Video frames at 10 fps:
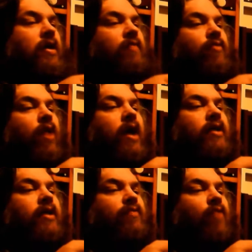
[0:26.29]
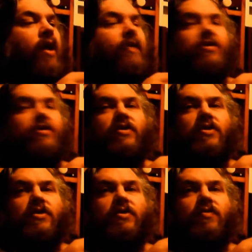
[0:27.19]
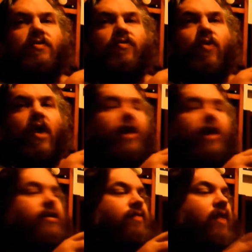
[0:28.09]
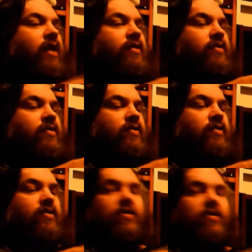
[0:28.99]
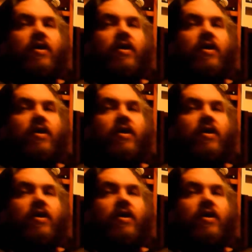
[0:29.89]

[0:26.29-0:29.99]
Variety of writers, variety of artists.